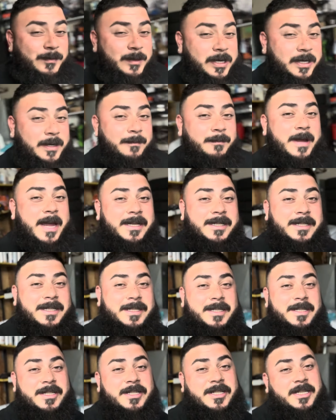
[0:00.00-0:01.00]
Welcome back
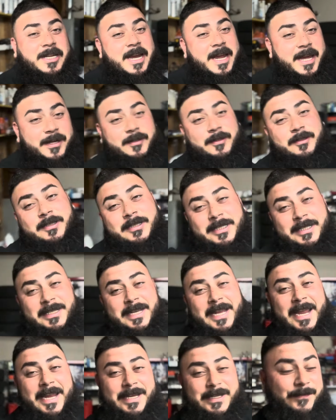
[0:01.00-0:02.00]
to the channel.
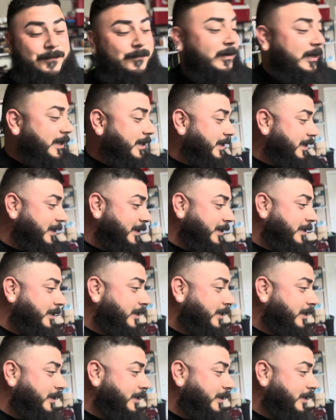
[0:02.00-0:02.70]
Today is freaking